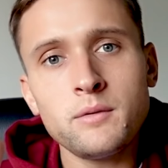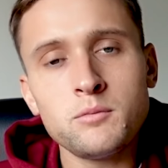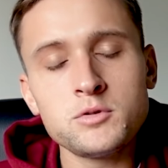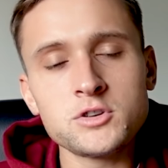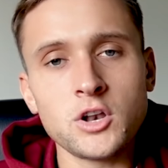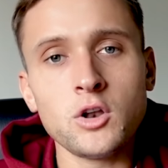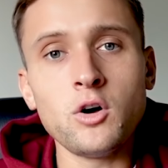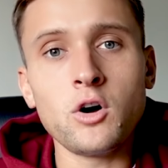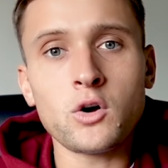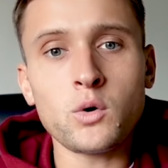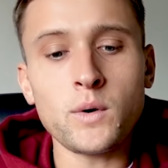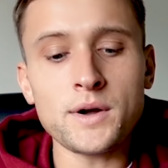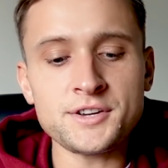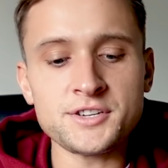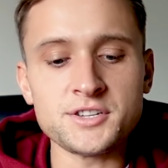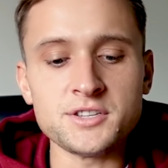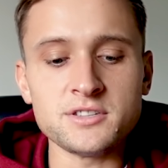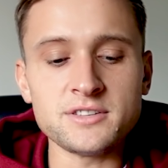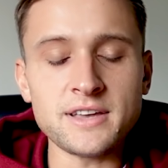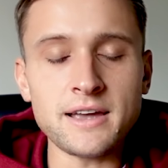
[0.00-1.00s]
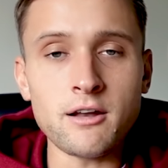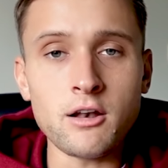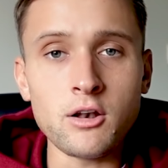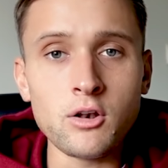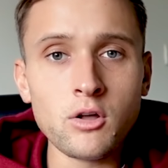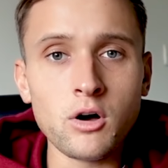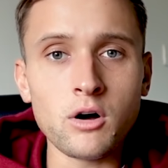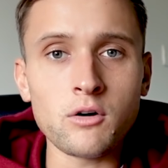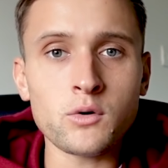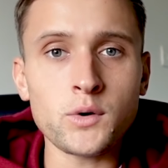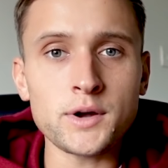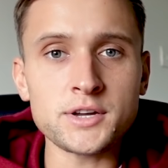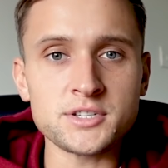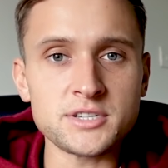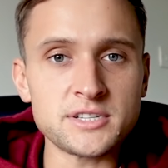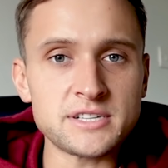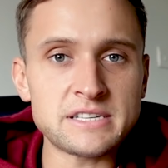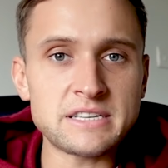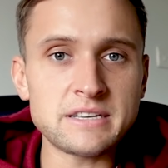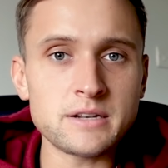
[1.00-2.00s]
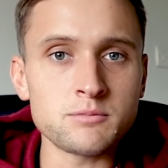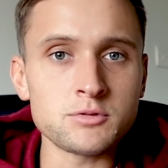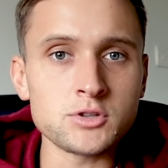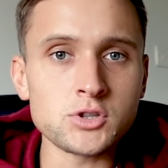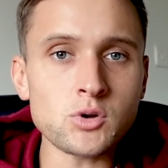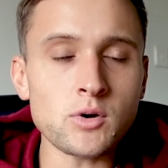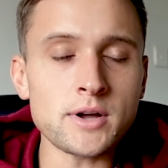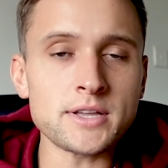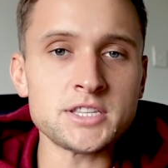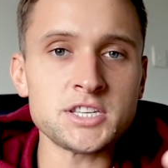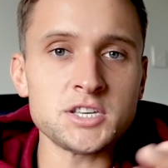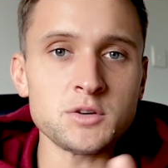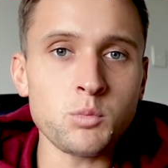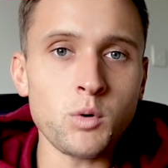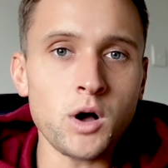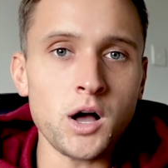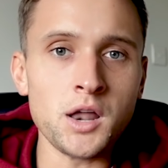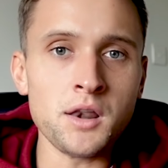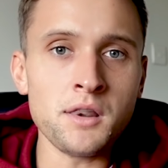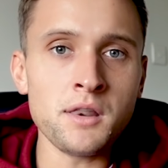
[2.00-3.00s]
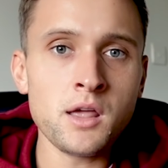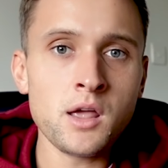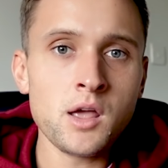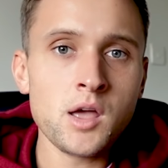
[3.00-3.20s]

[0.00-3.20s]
There was a lot of questions there, as I said, of 91.